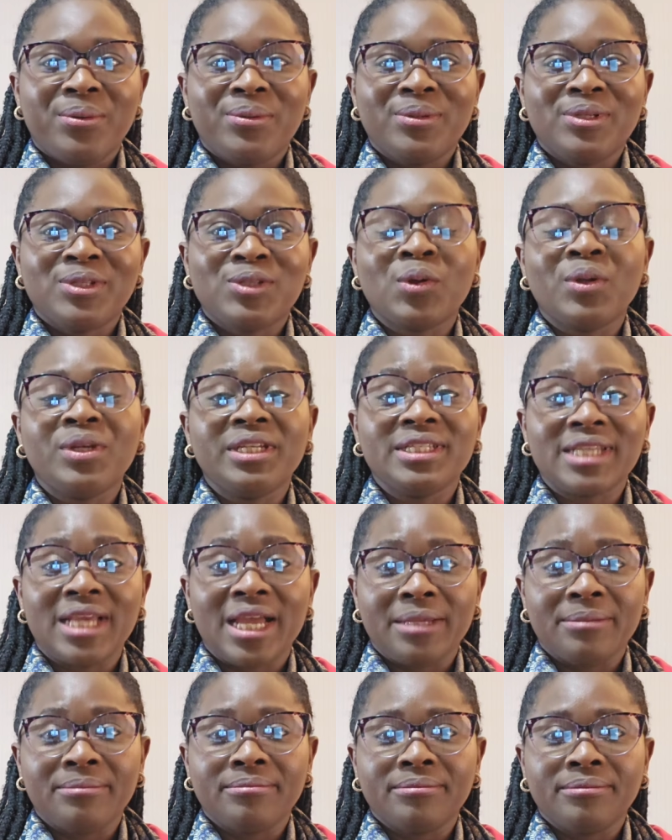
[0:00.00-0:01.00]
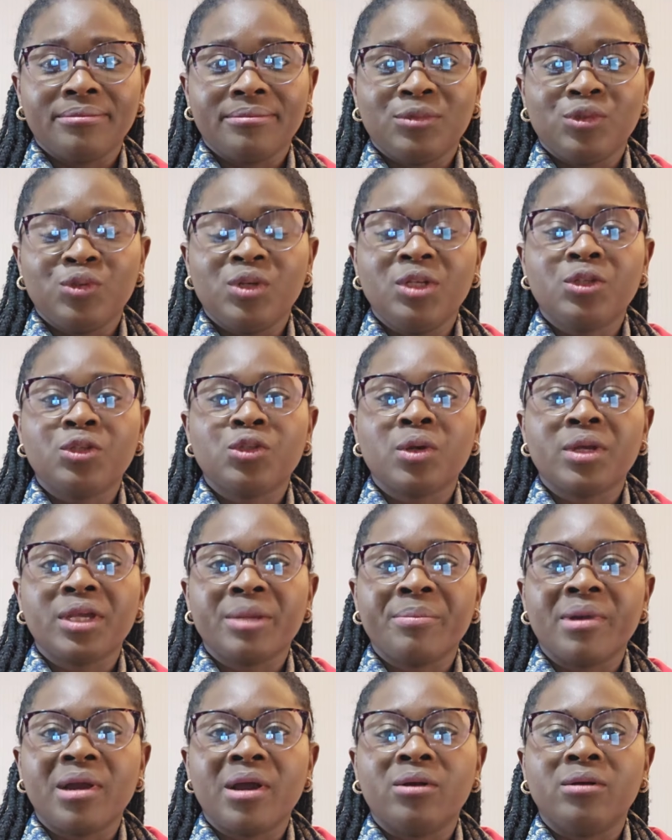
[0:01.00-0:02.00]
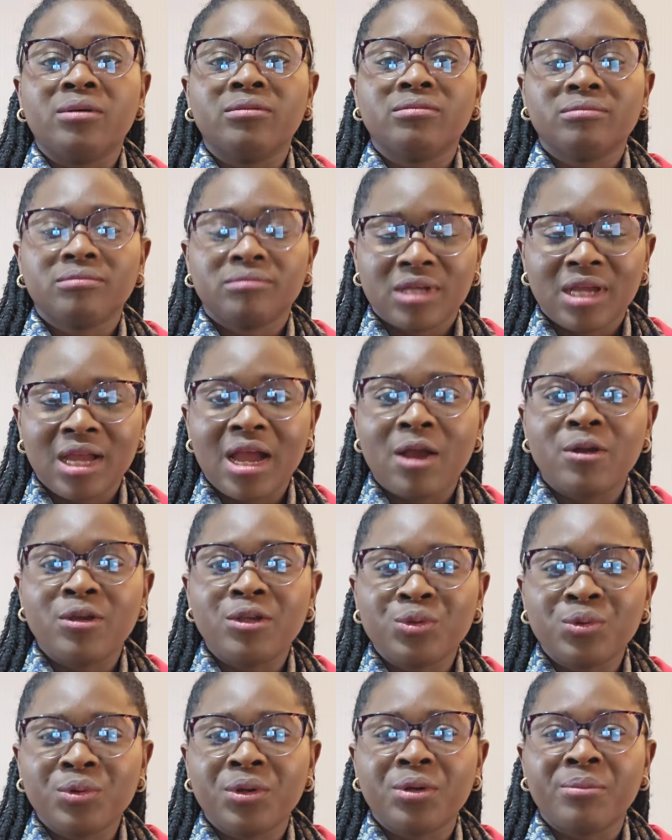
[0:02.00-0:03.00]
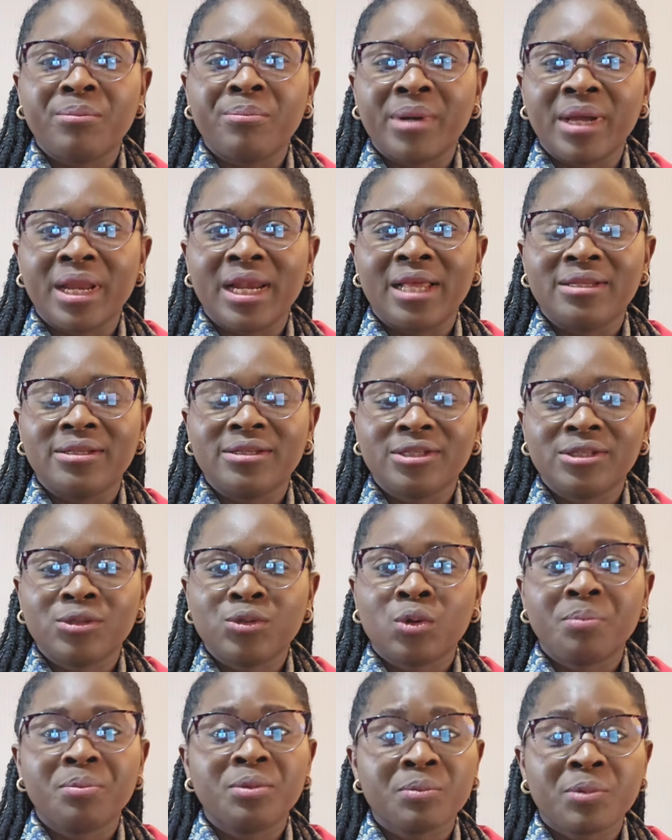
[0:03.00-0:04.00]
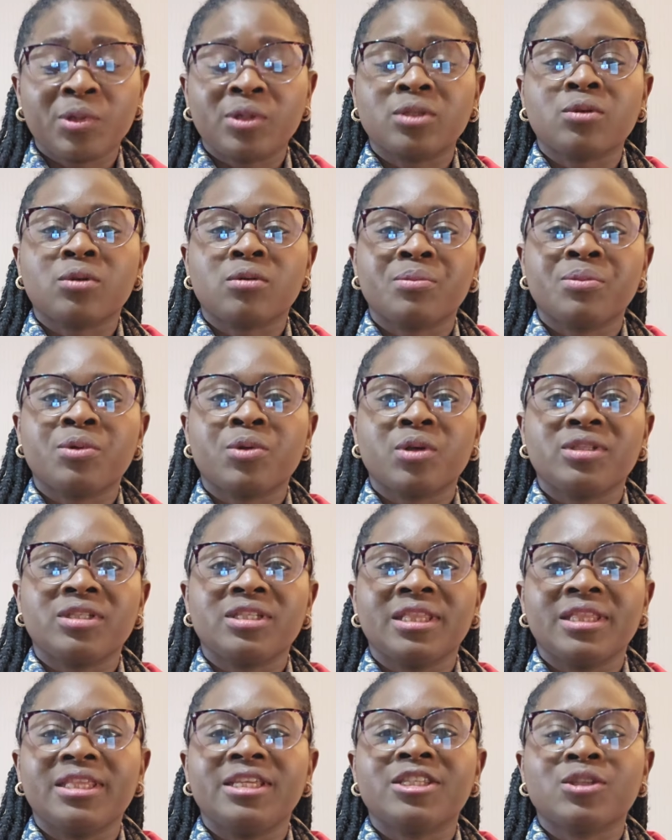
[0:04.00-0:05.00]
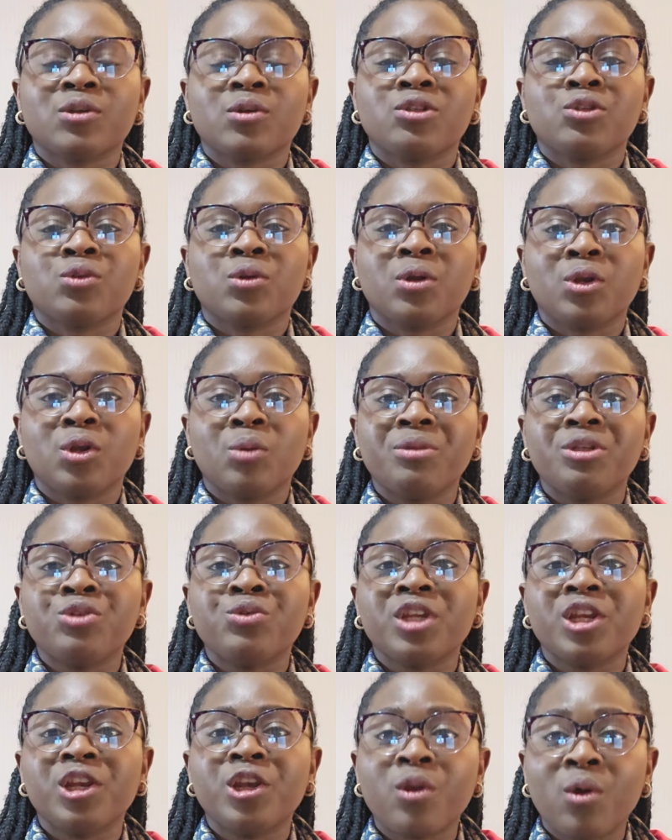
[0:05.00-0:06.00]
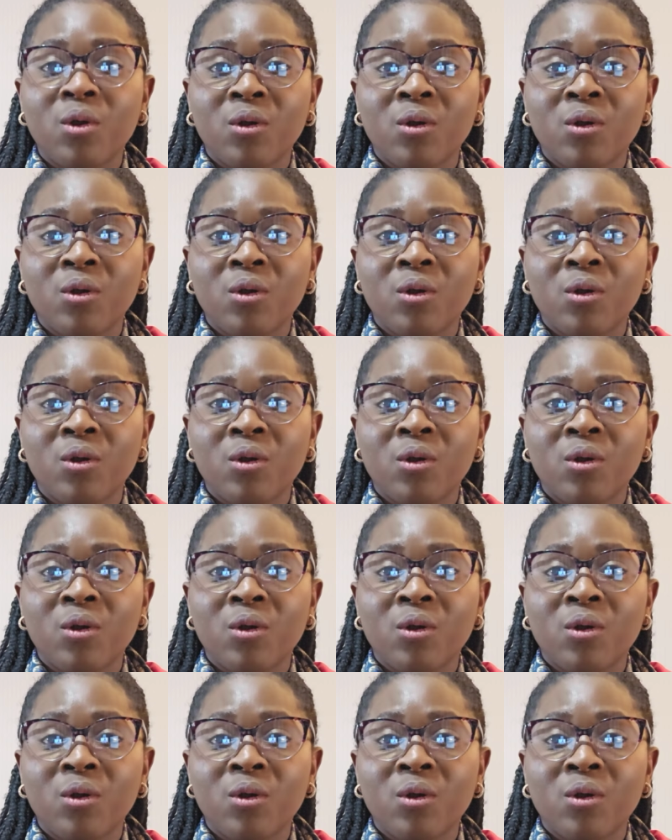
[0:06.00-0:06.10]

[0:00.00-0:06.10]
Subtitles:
study time. You need to talk about how you're going to balance, because in this course you're going to be doing a lot